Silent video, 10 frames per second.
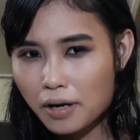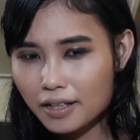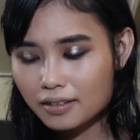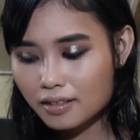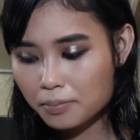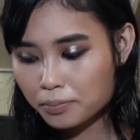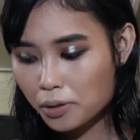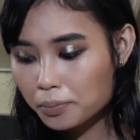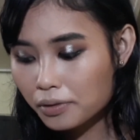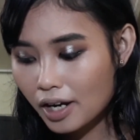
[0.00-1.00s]
quite
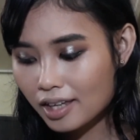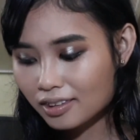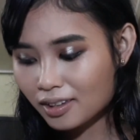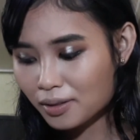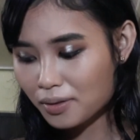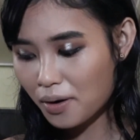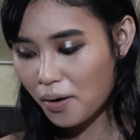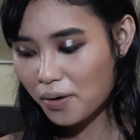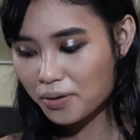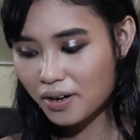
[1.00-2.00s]
appropriate to
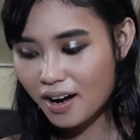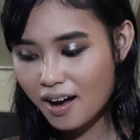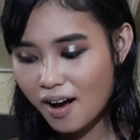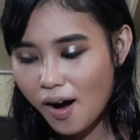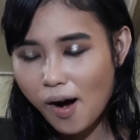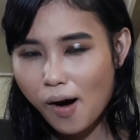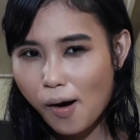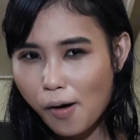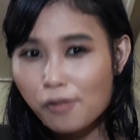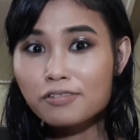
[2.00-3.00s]
go
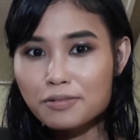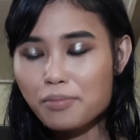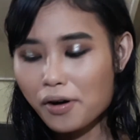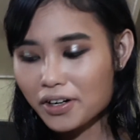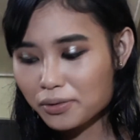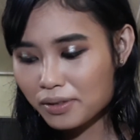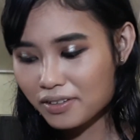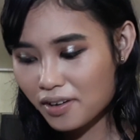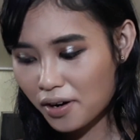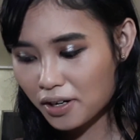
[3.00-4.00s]
overboard
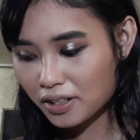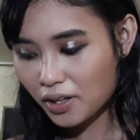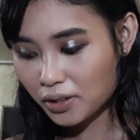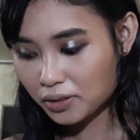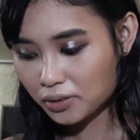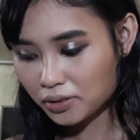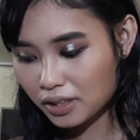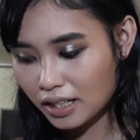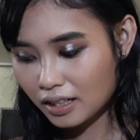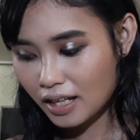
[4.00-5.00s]
with your
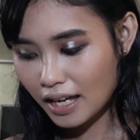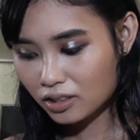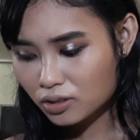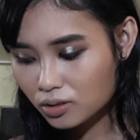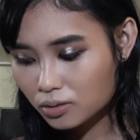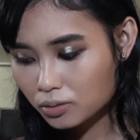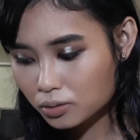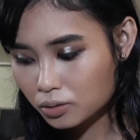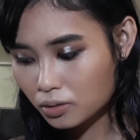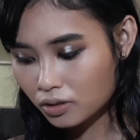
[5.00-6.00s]
contouring and to
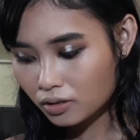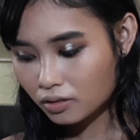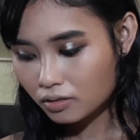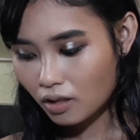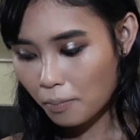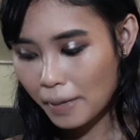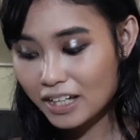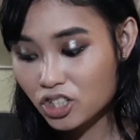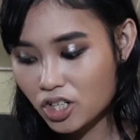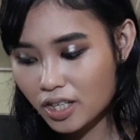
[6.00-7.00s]

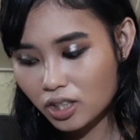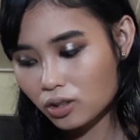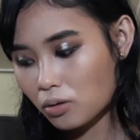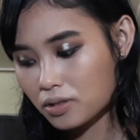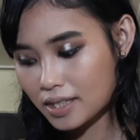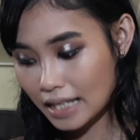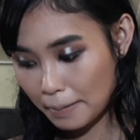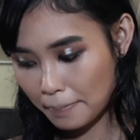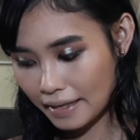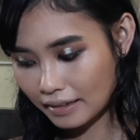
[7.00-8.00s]
make sure that you don't
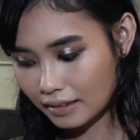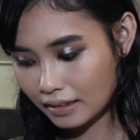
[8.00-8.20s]
skip it.